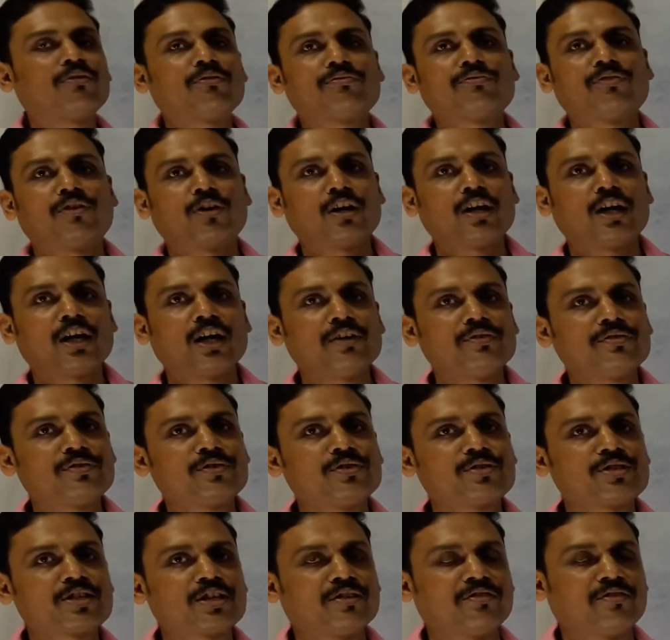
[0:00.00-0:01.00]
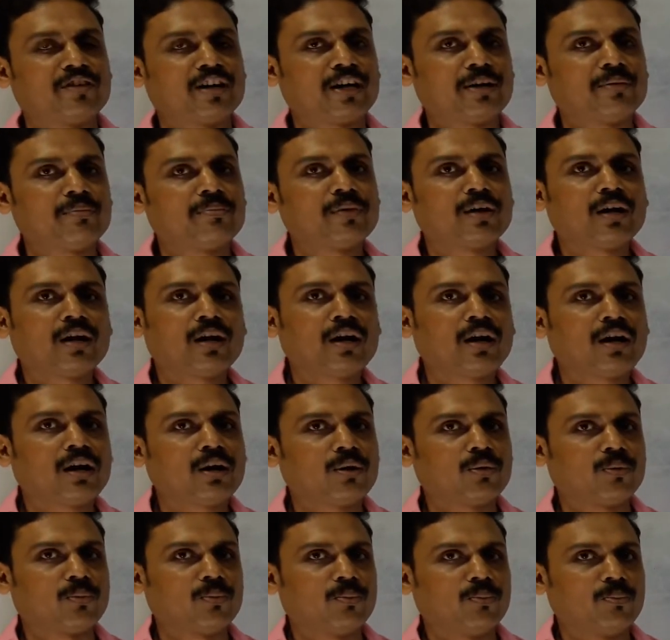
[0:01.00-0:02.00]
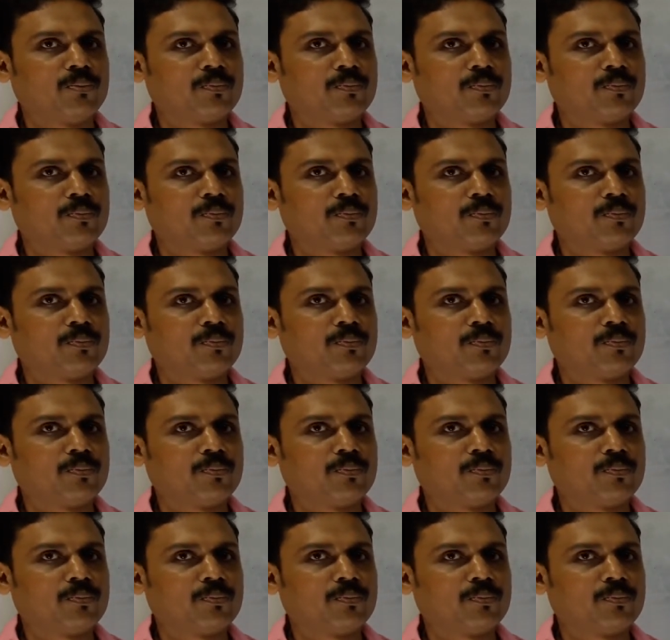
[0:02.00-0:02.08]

for life to survive. How?